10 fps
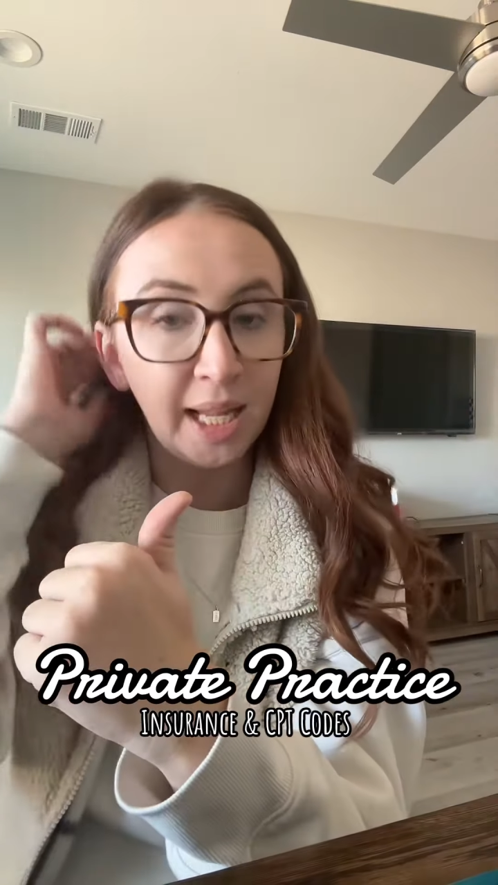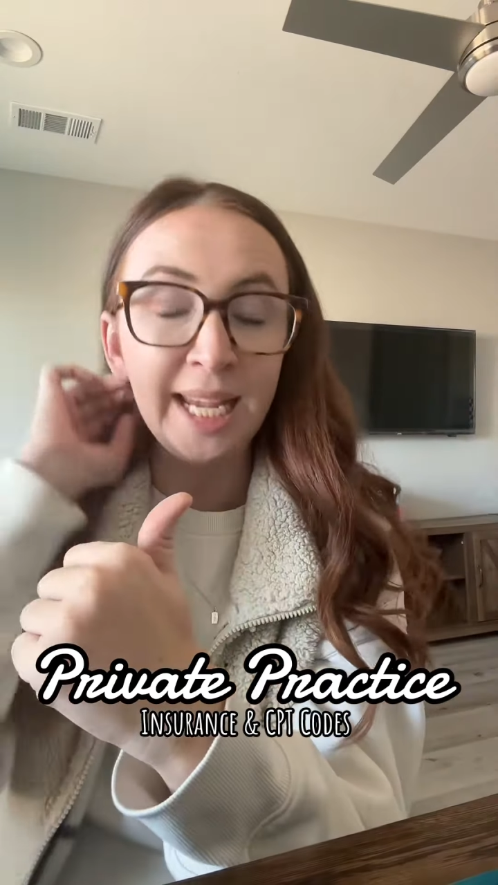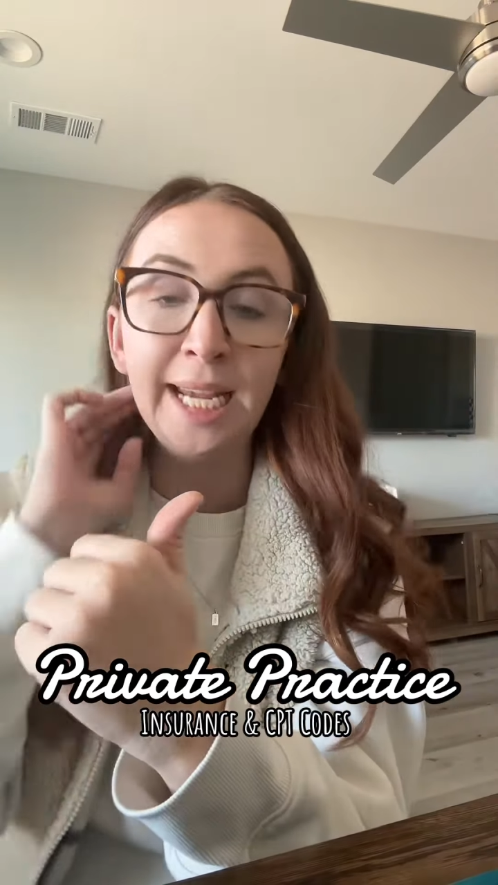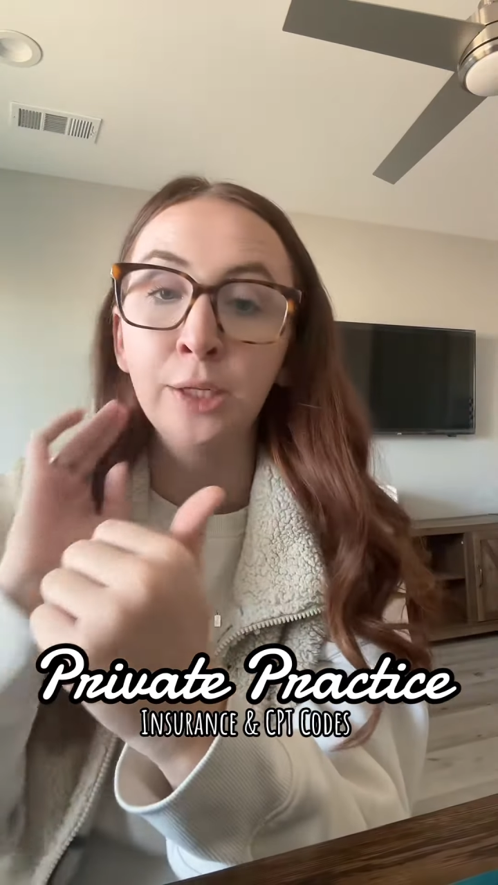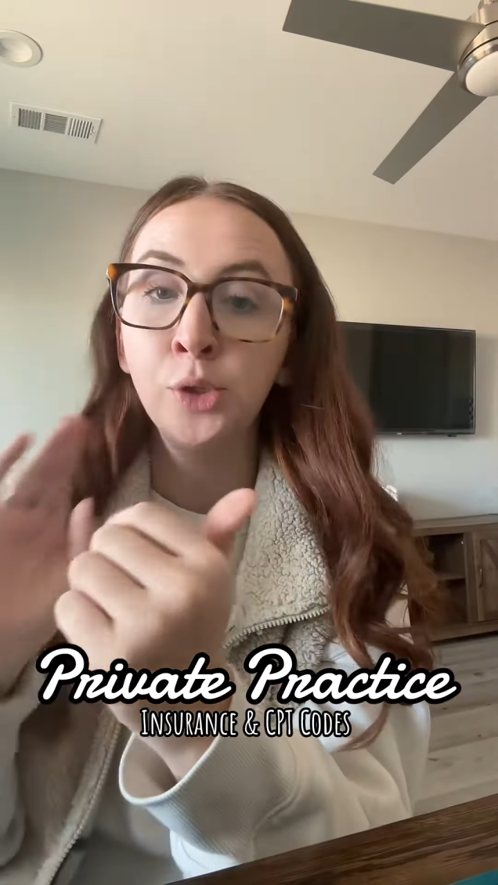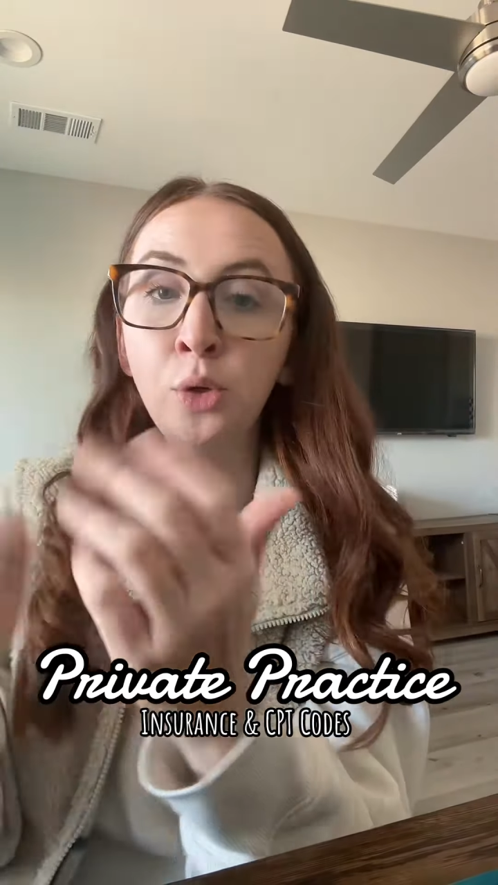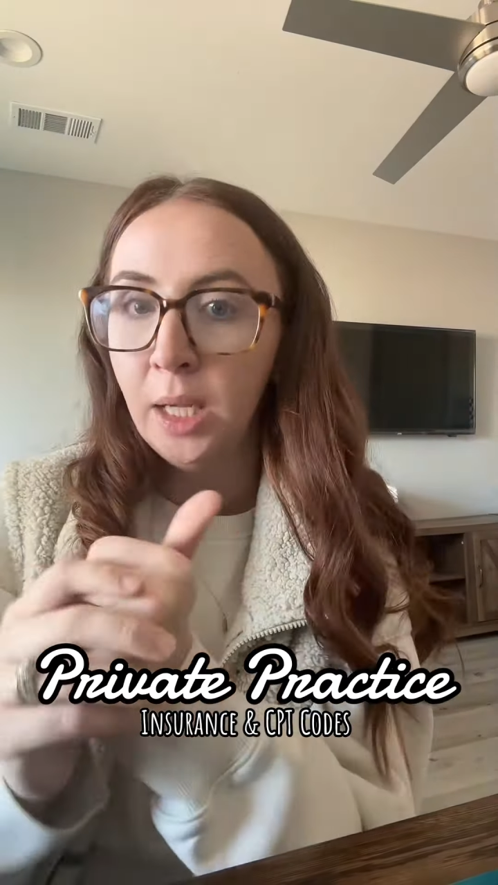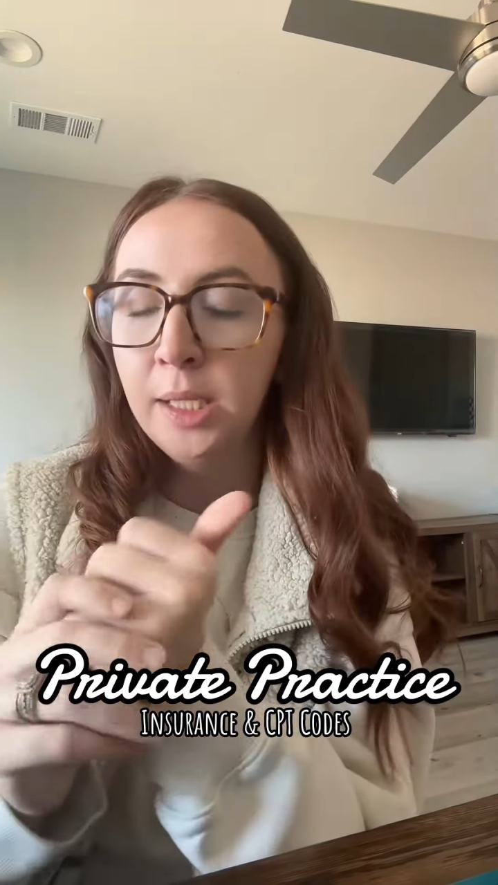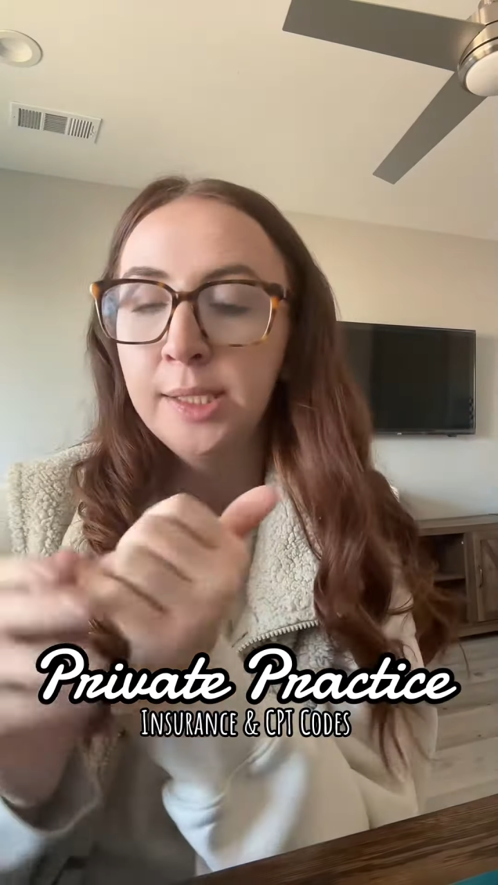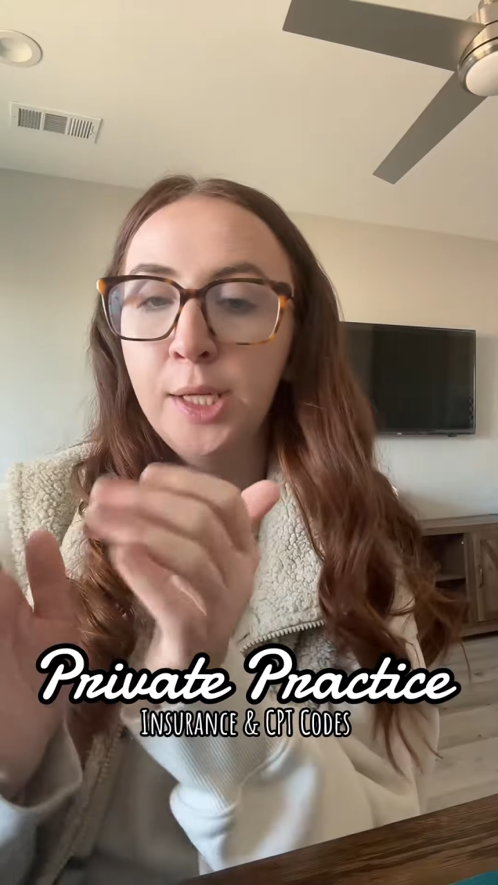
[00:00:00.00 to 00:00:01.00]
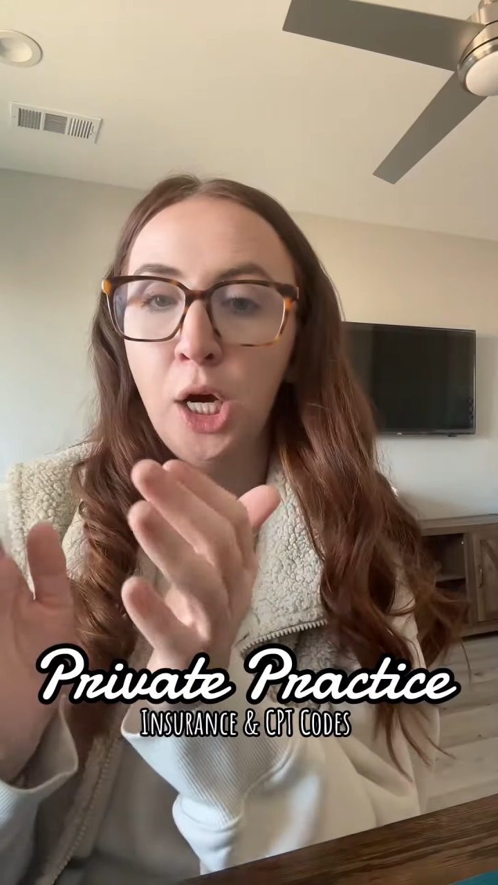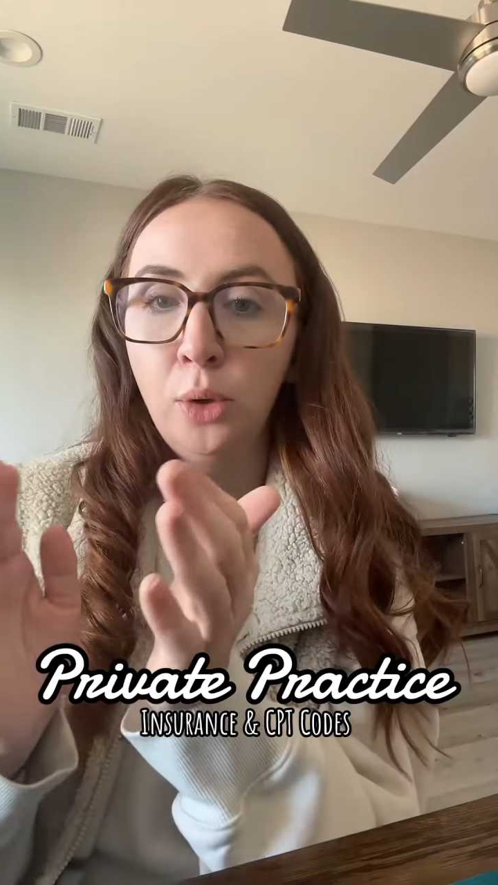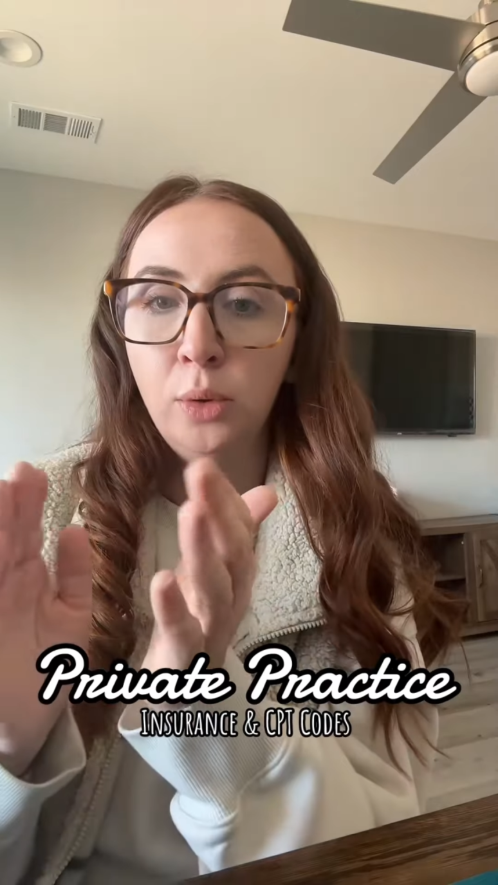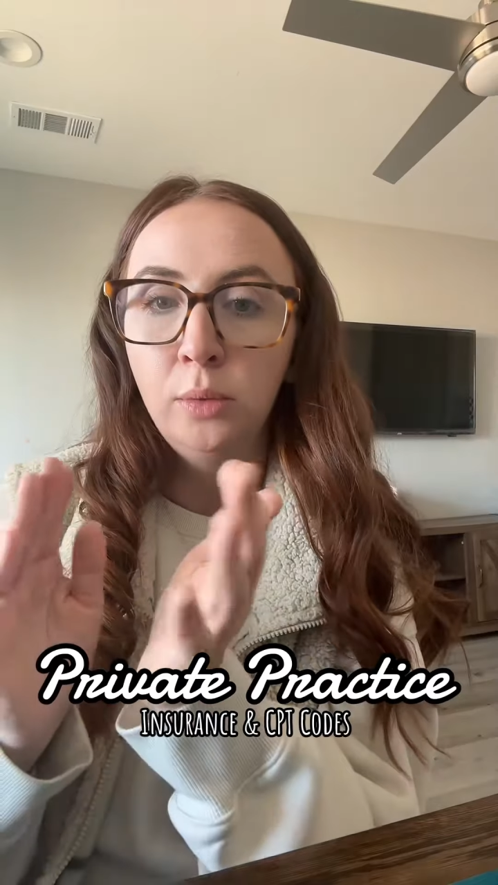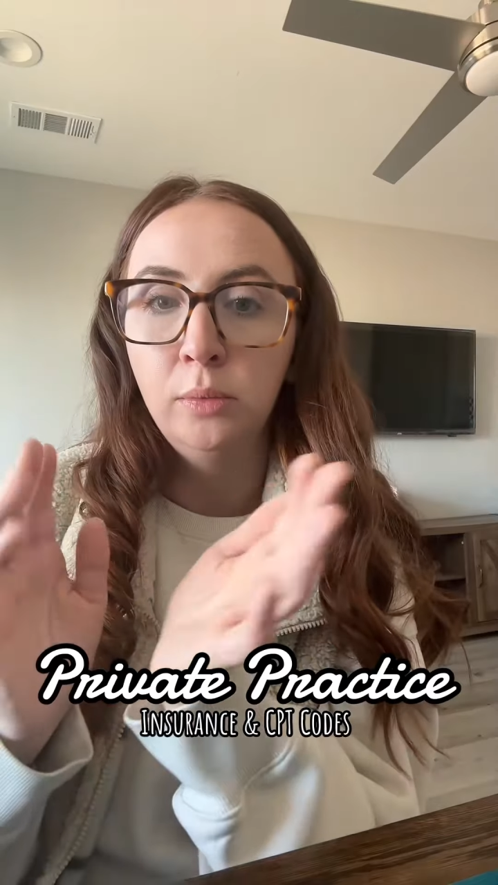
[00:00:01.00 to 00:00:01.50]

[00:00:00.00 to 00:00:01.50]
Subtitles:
handled. So